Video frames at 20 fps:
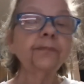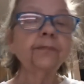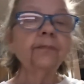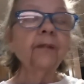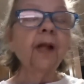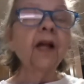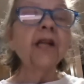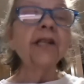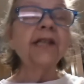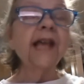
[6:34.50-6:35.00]

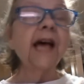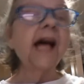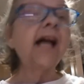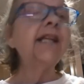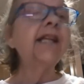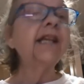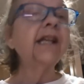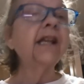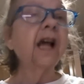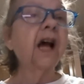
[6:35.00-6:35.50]

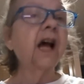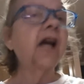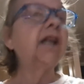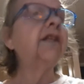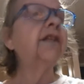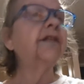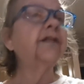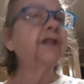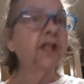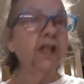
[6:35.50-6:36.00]
Italian kind
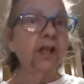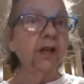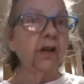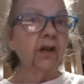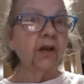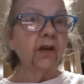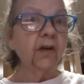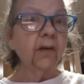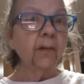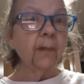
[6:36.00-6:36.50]
of
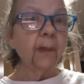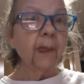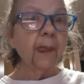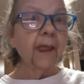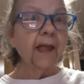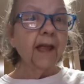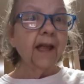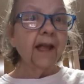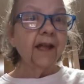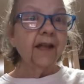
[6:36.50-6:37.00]
dinner
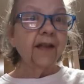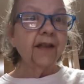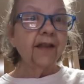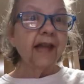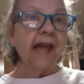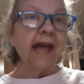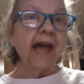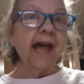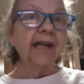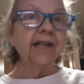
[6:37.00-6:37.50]

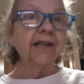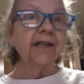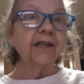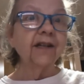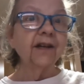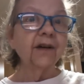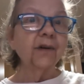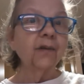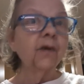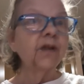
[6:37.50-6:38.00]
that
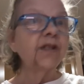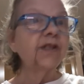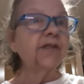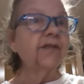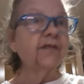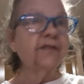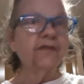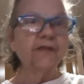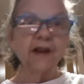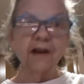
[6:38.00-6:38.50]
was
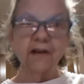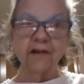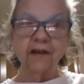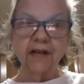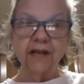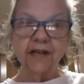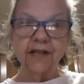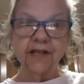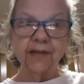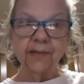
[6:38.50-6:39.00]
very
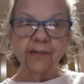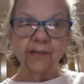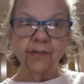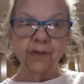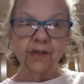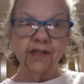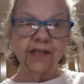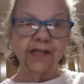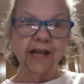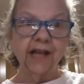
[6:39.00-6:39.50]
easy put
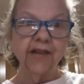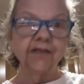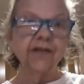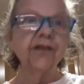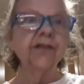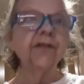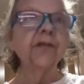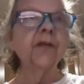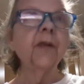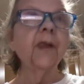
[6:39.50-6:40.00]

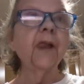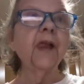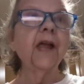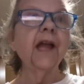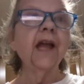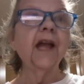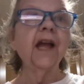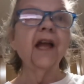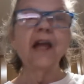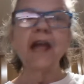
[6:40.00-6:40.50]
together,
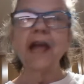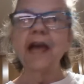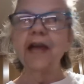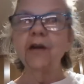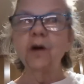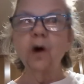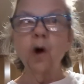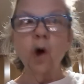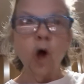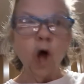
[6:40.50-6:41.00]
had
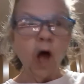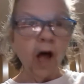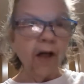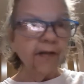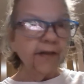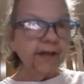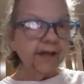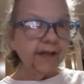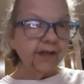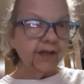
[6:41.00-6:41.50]
all
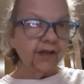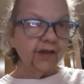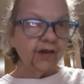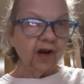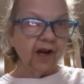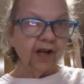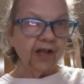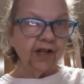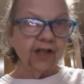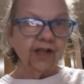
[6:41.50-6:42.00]
the
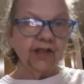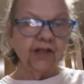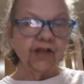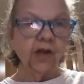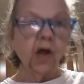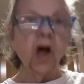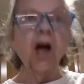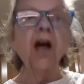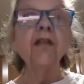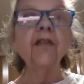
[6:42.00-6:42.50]
instructions,
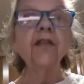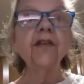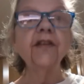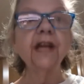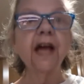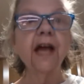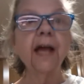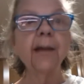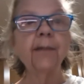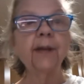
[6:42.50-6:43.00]
all the
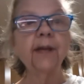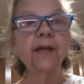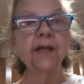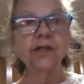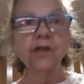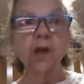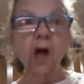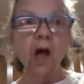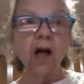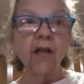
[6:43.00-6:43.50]
timings,
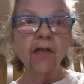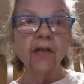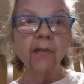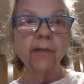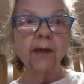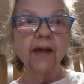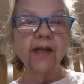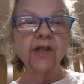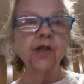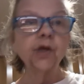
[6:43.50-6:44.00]
all the
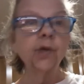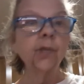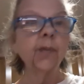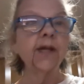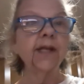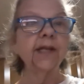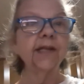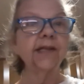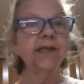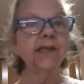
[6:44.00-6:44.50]

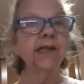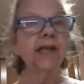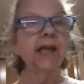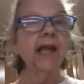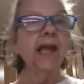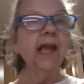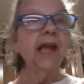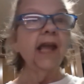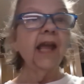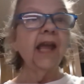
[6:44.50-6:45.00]
measurements,
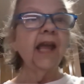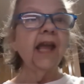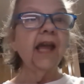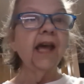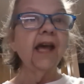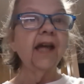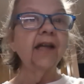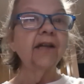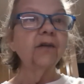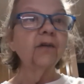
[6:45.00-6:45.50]

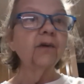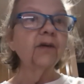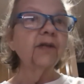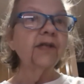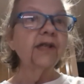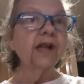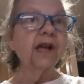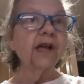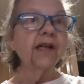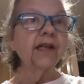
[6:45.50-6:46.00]
and was
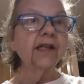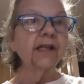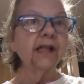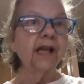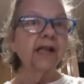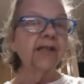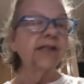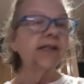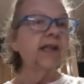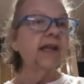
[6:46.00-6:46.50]
done in
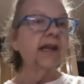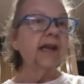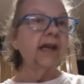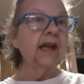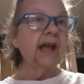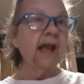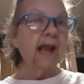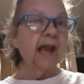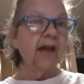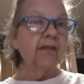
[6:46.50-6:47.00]
less than a
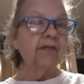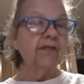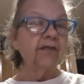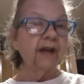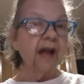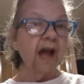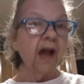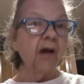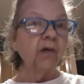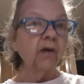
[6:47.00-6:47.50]
half an
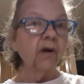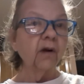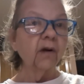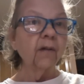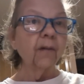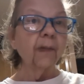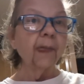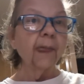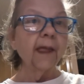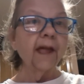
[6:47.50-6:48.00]
hour.
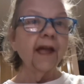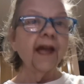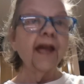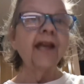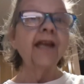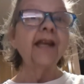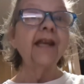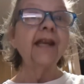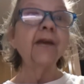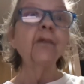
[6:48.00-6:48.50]

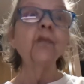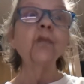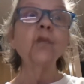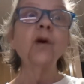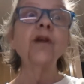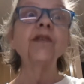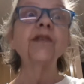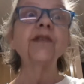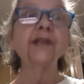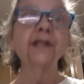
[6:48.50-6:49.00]
And it
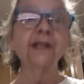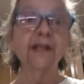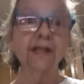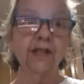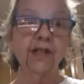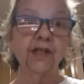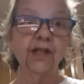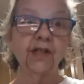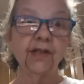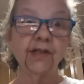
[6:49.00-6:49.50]
was
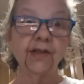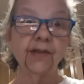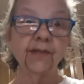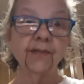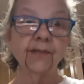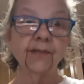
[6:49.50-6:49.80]
delicious.